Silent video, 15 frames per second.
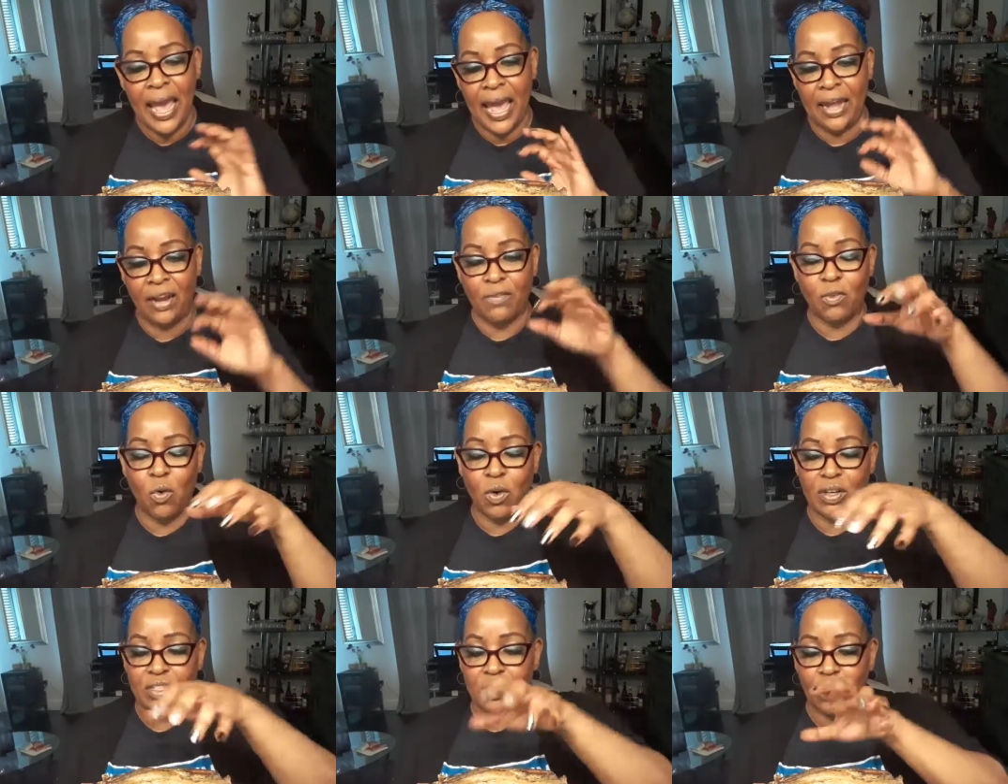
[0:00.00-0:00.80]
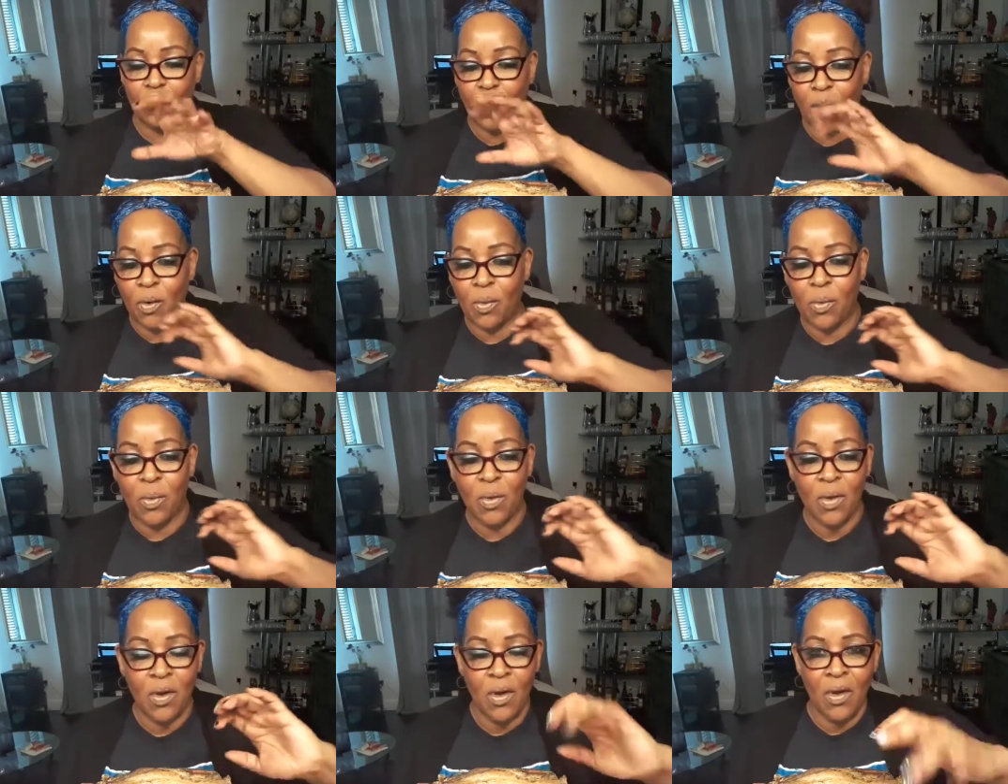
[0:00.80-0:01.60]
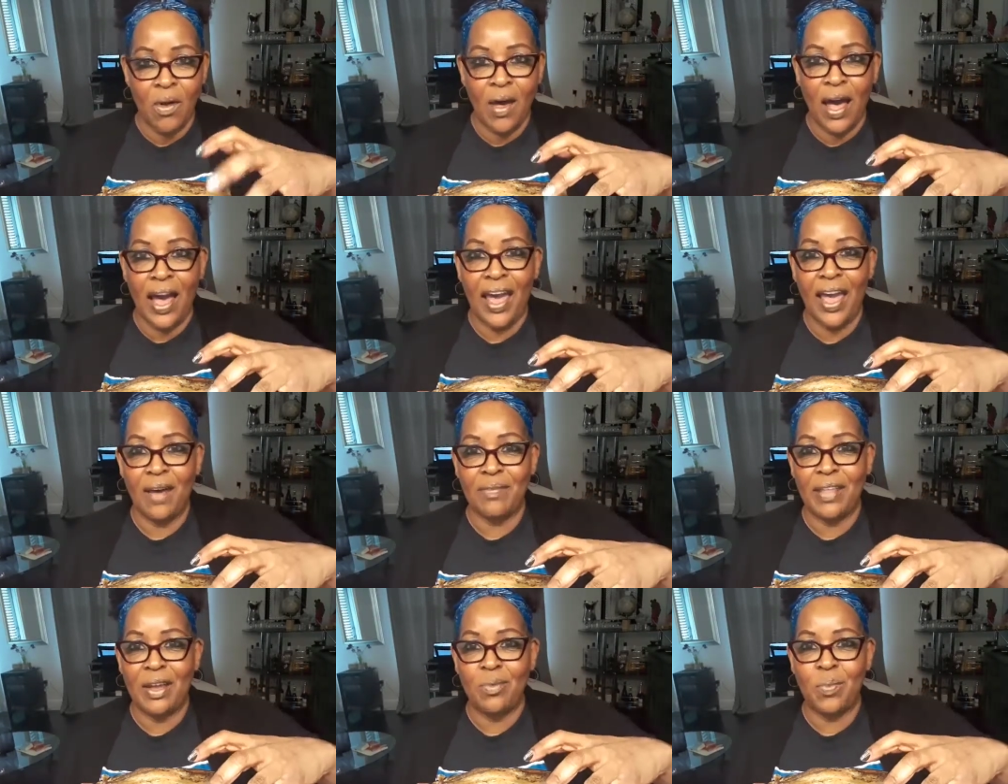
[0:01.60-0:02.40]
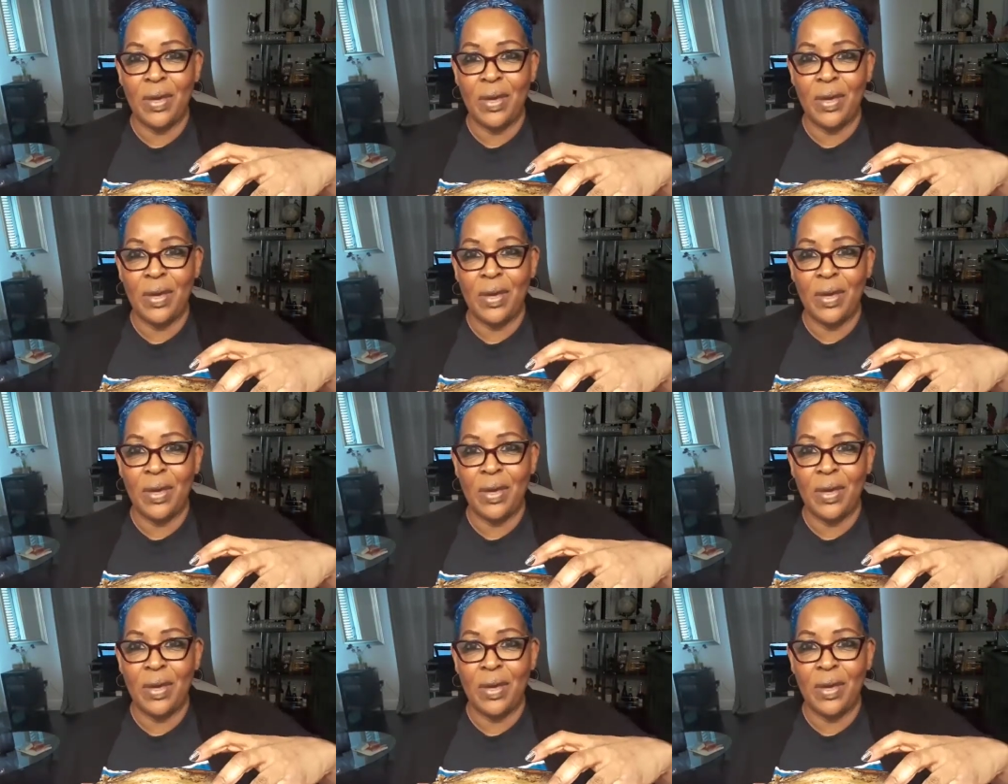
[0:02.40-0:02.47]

And of course, you know, I have that